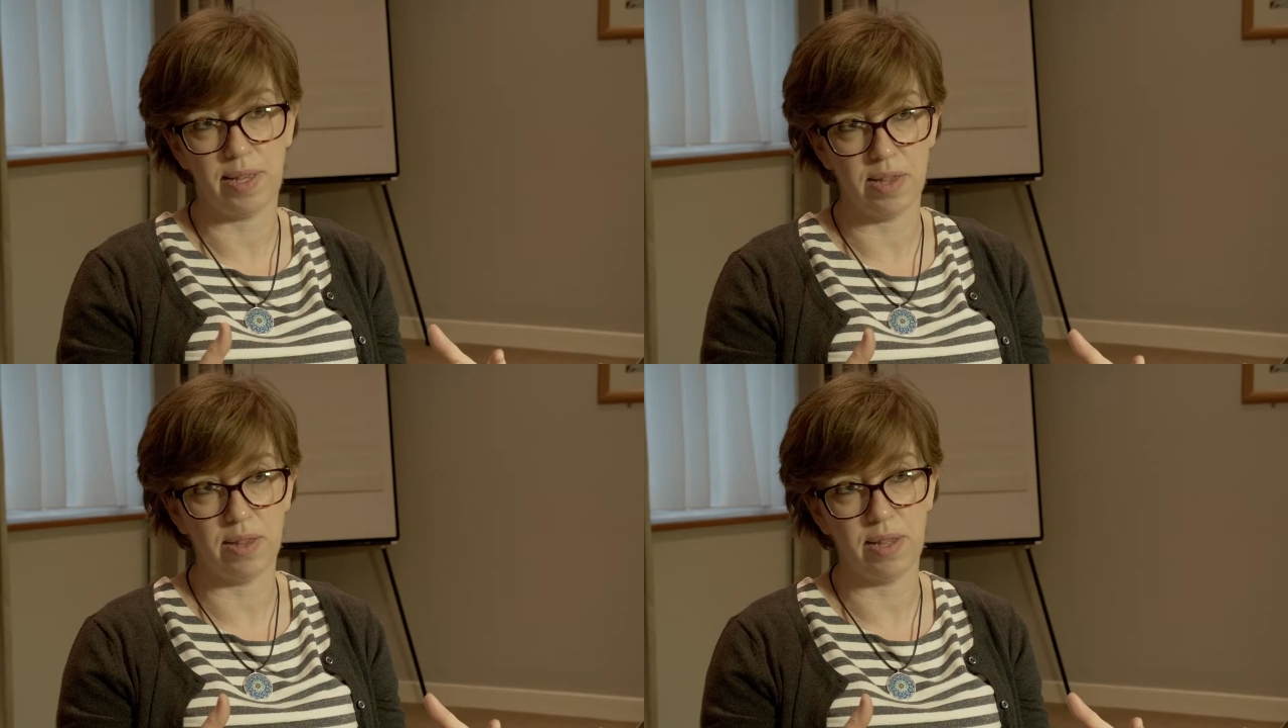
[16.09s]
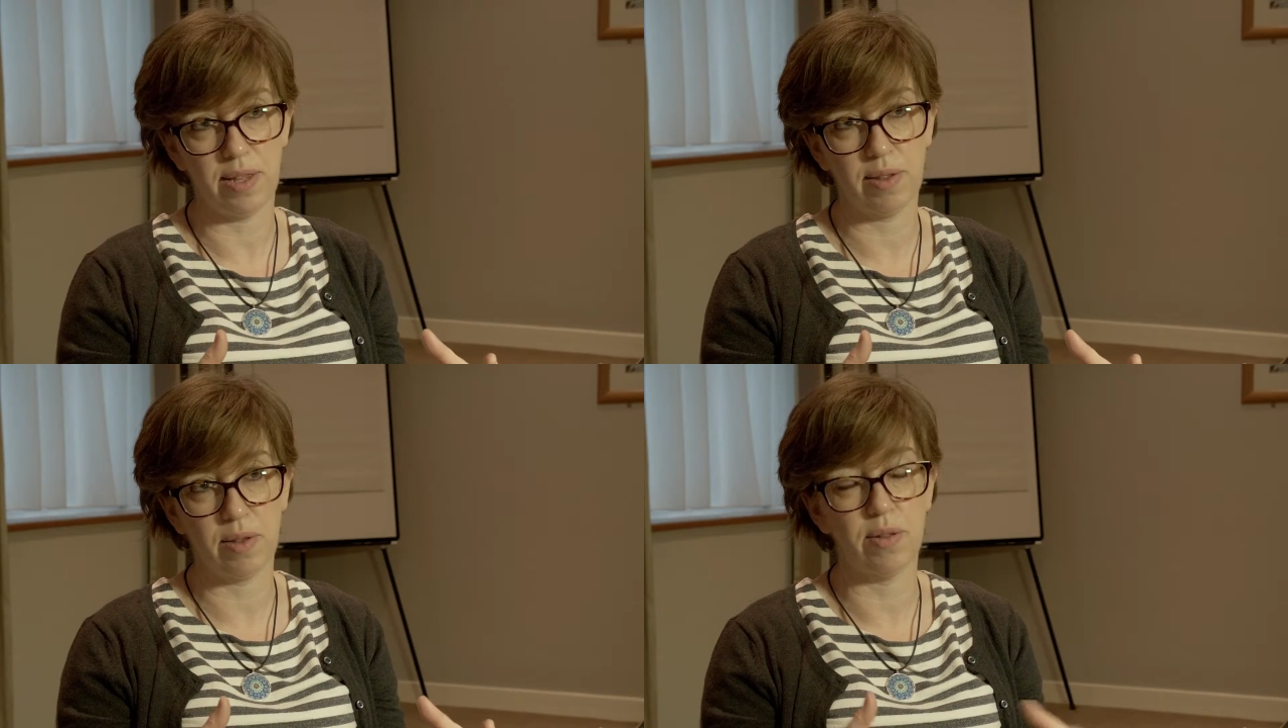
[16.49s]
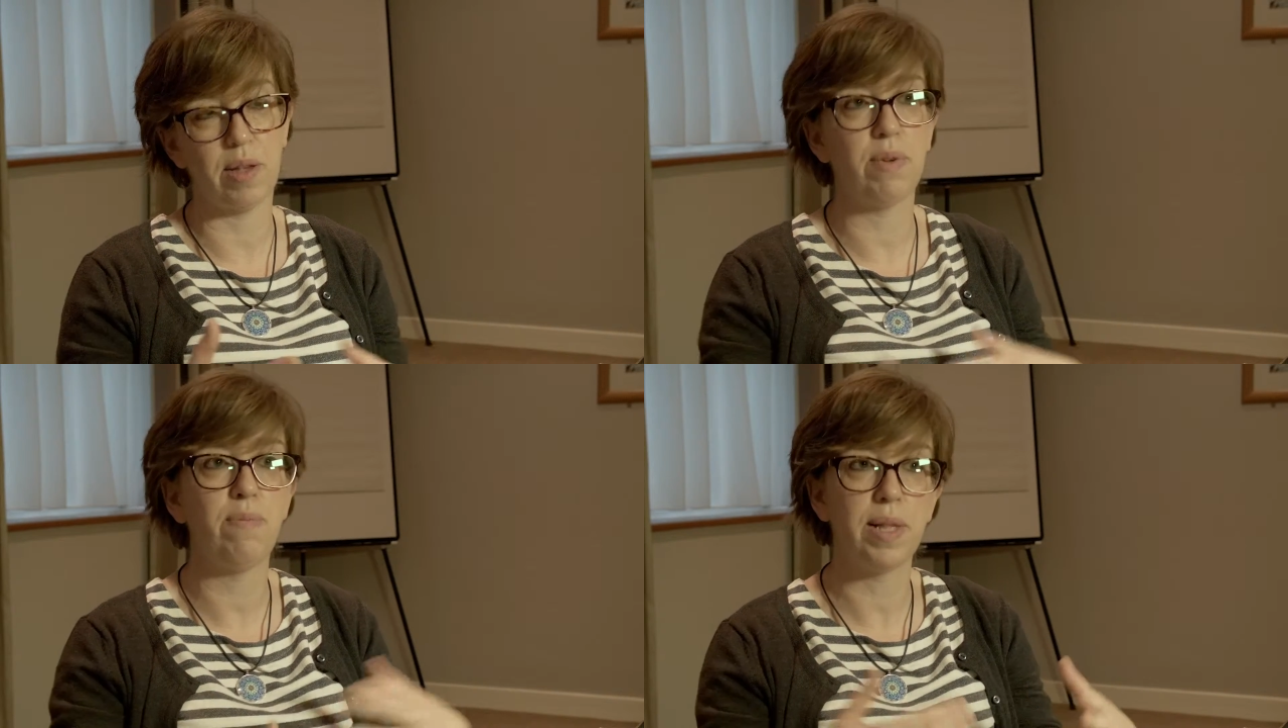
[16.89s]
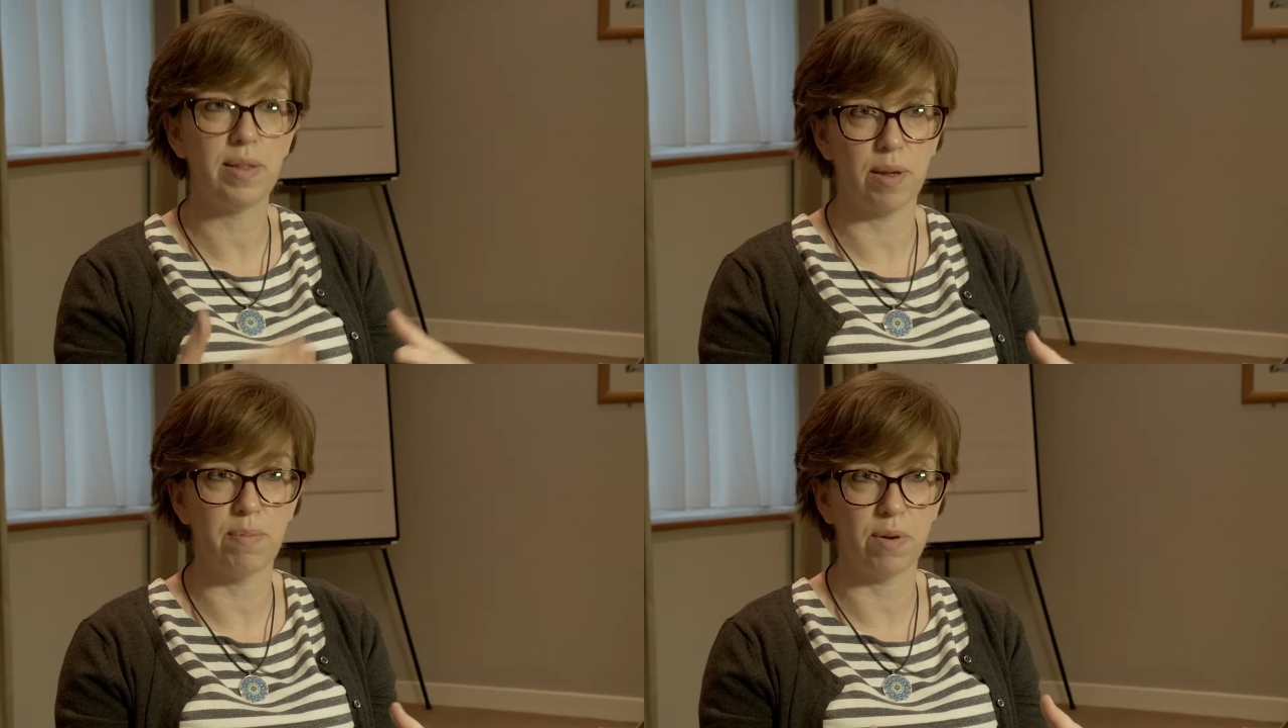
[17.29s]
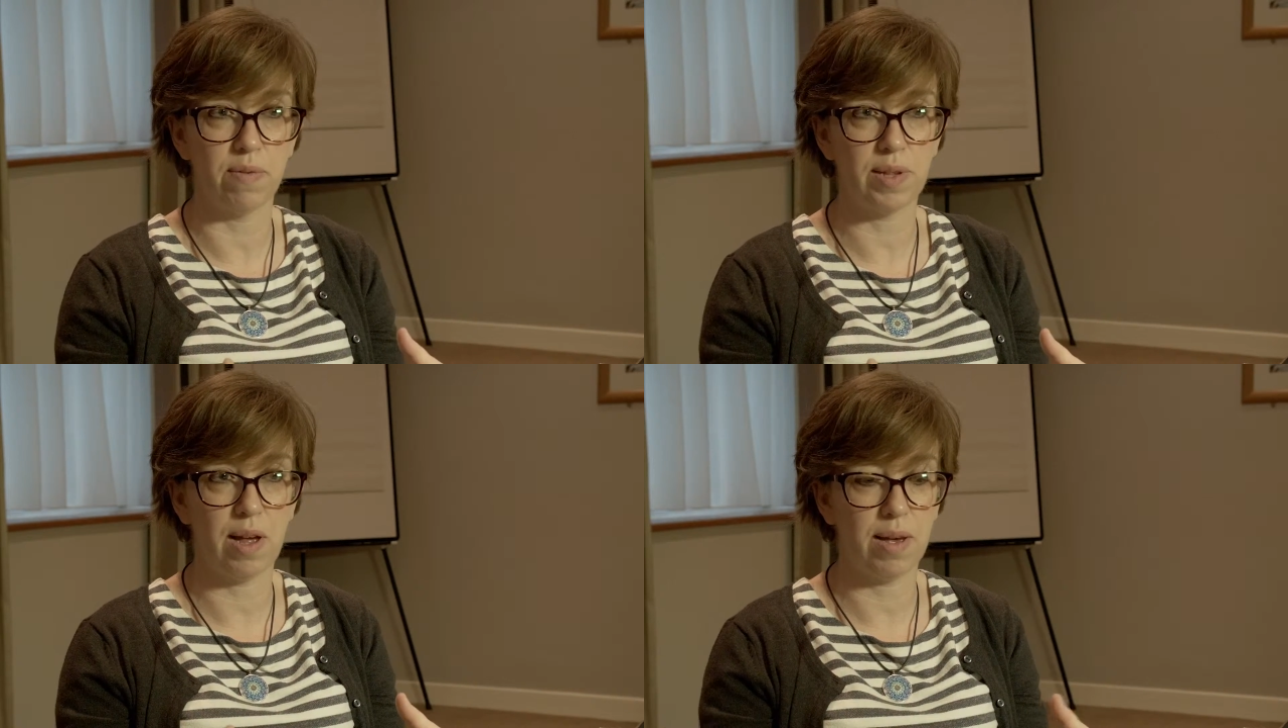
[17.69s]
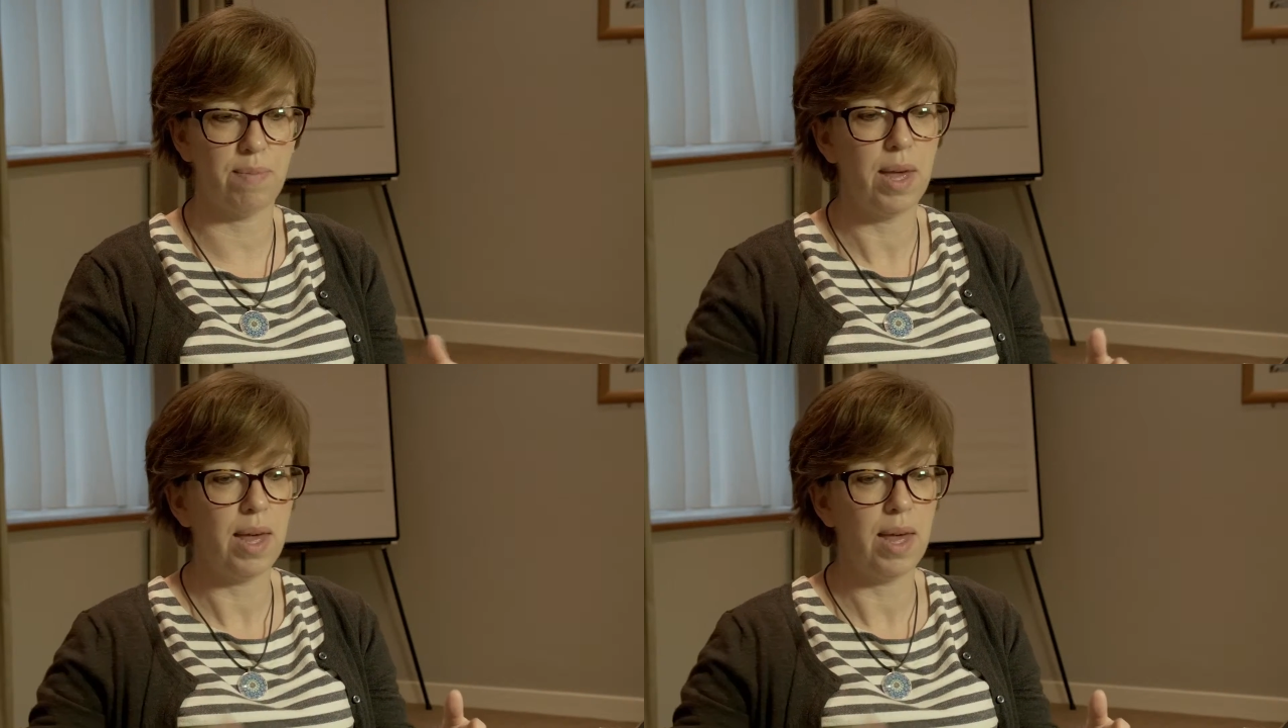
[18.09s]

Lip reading: teachers in the school that we've built up over time,